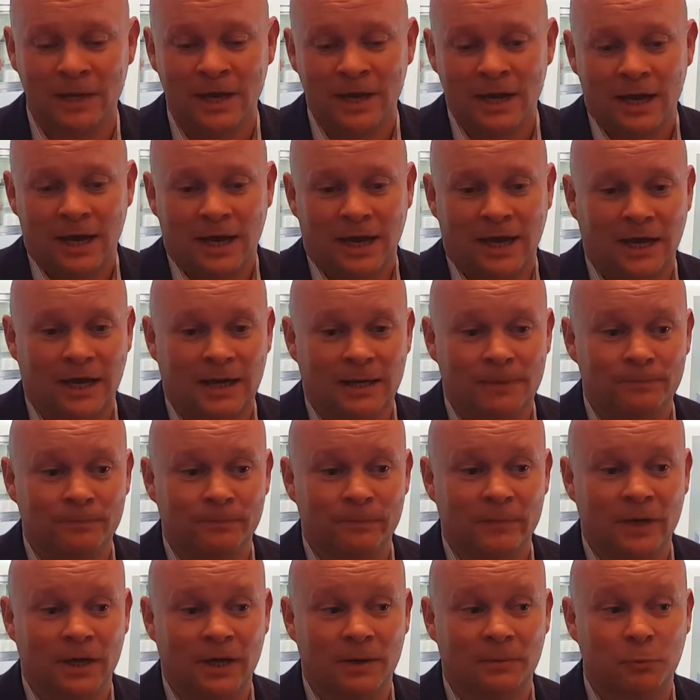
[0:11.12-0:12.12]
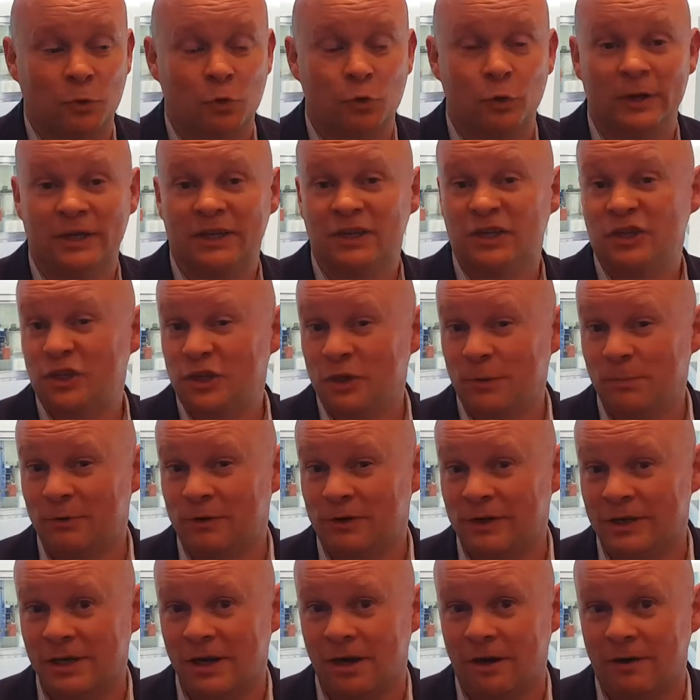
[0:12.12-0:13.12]
A quick
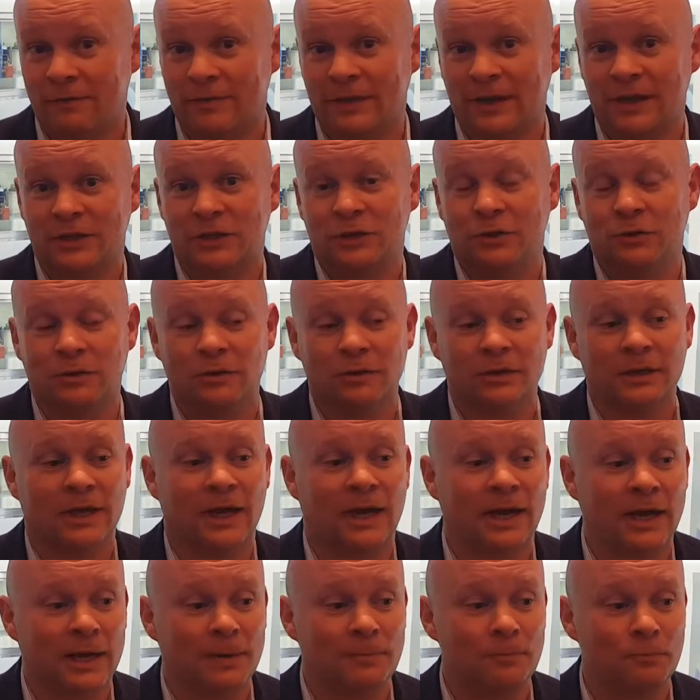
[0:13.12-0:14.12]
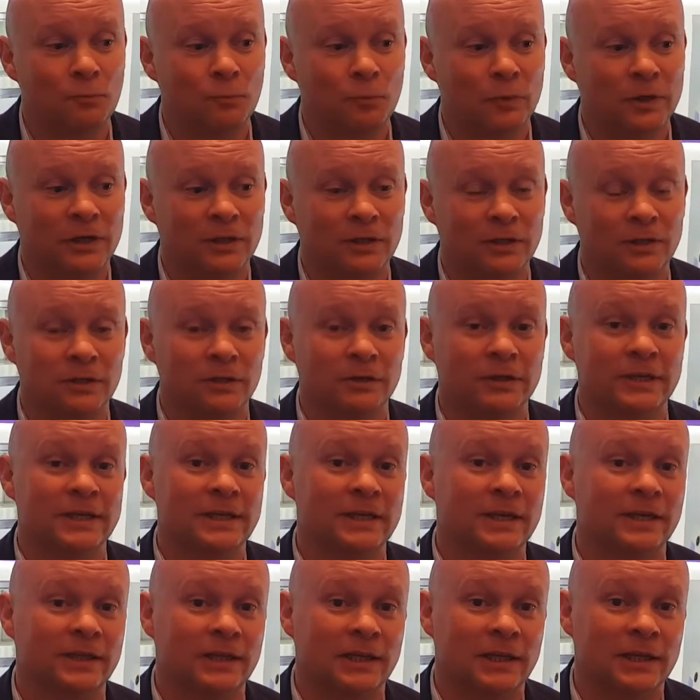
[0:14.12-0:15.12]
summary of that talk. We're looking
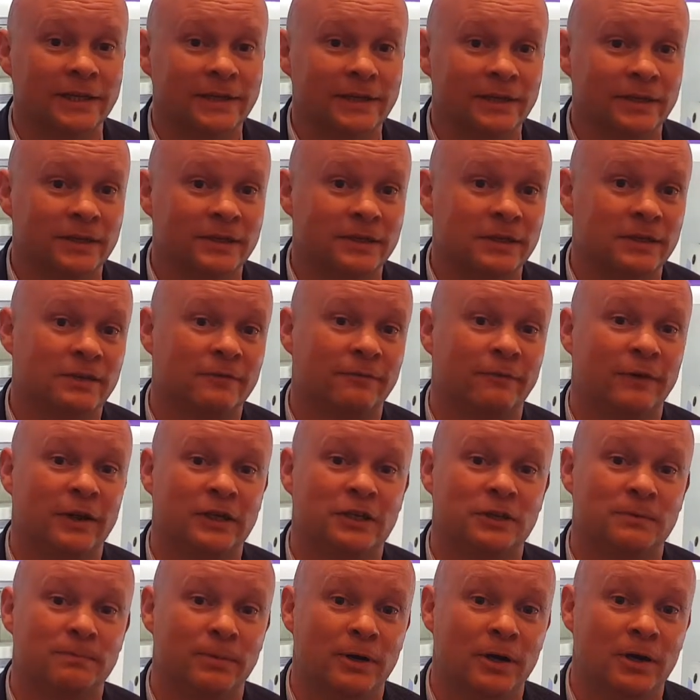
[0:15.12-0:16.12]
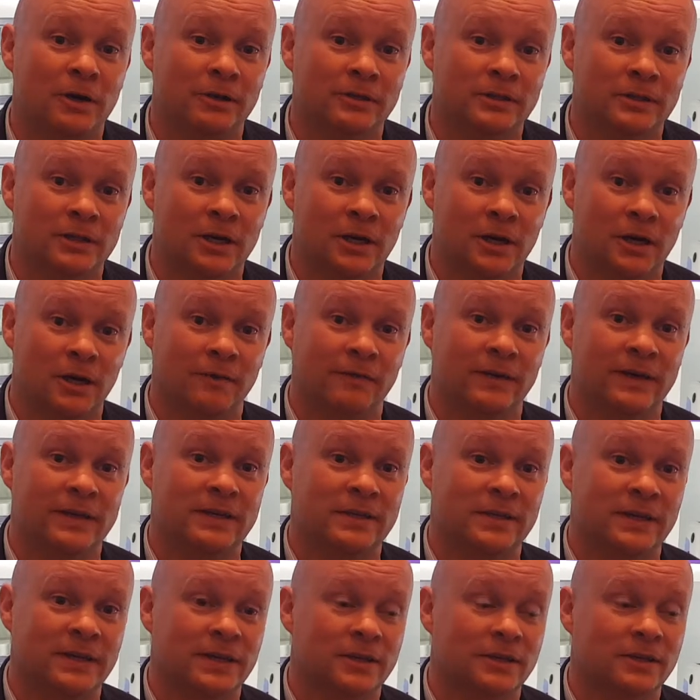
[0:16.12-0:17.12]
at the cleaning and disinfection part of
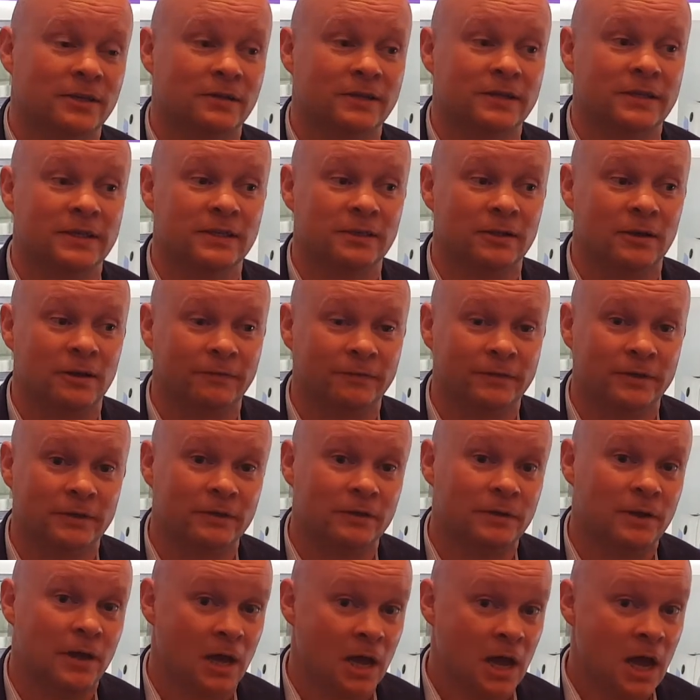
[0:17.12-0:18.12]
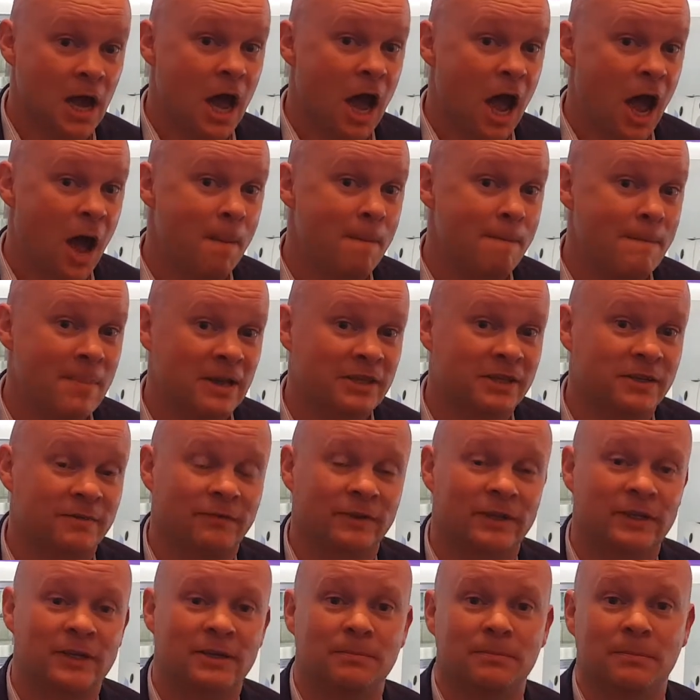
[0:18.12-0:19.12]
isolators because it's often a
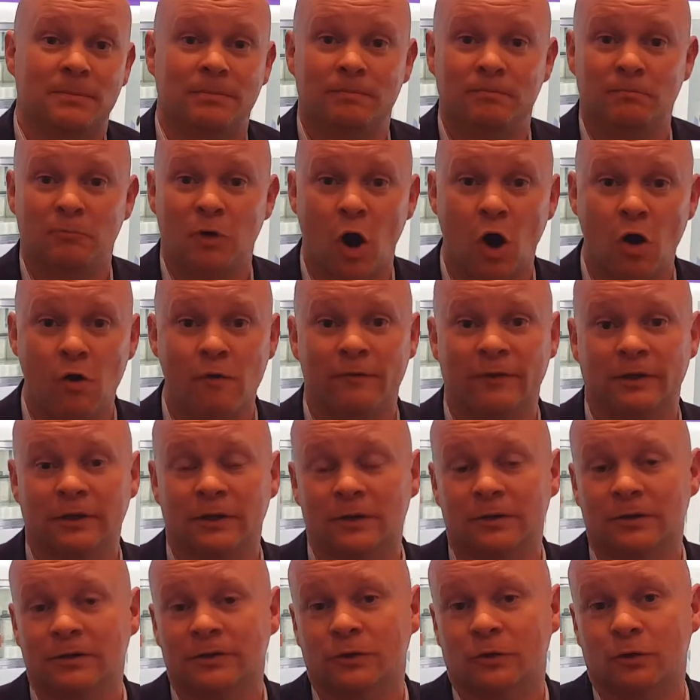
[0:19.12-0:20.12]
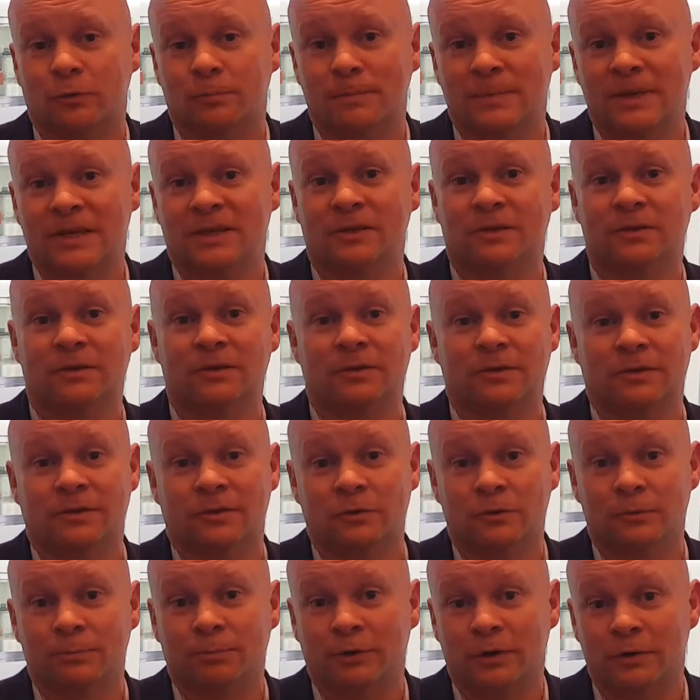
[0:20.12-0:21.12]
massively overlooked or
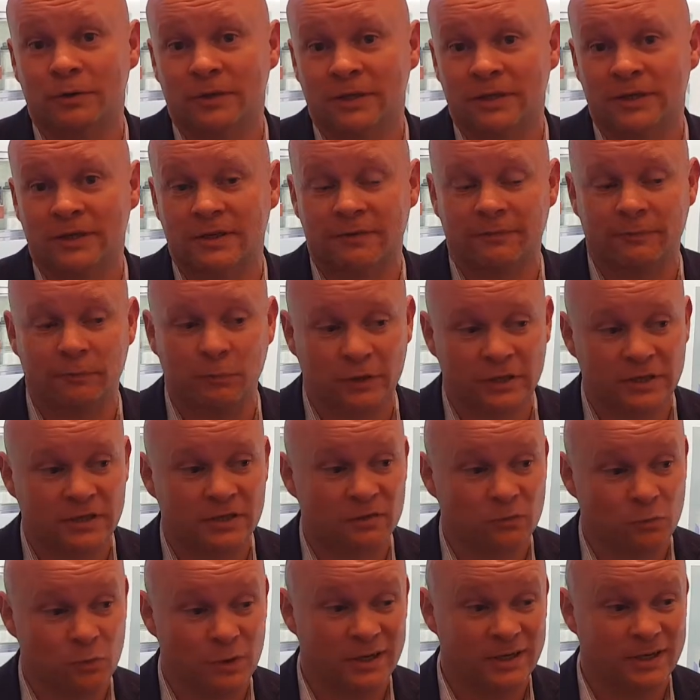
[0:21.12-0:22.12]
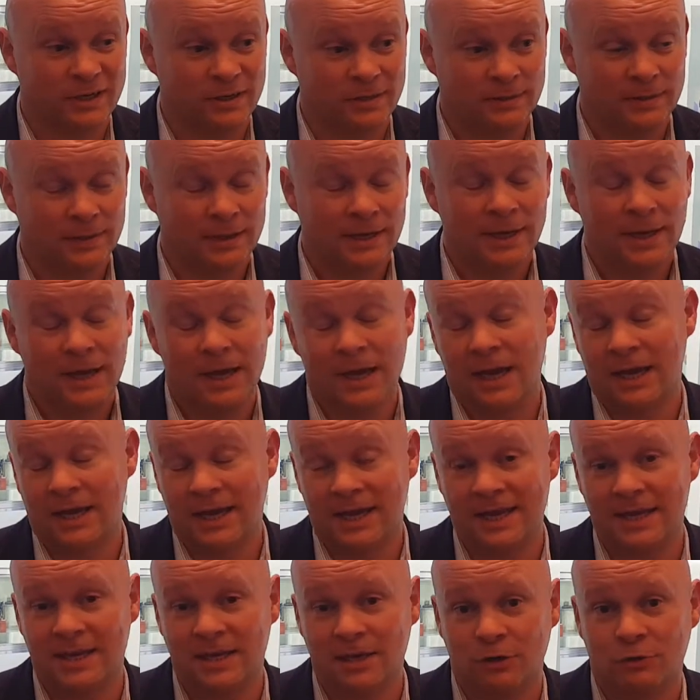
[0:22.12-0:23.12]
misunderstood process of what is quite a
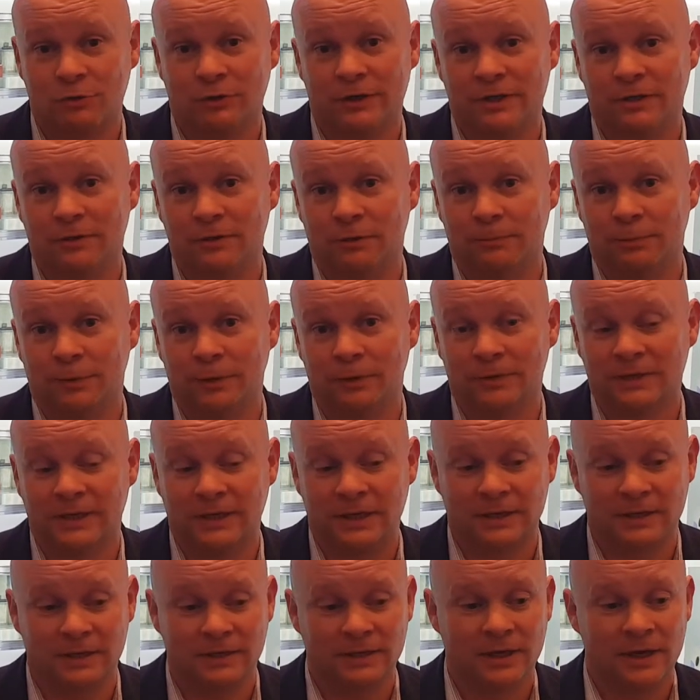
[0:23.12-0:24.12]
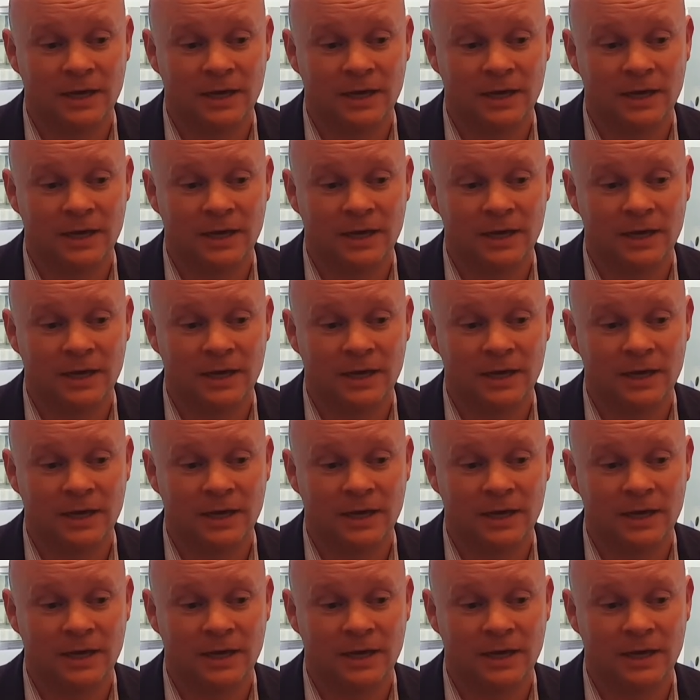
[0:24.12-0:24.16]
key critical process.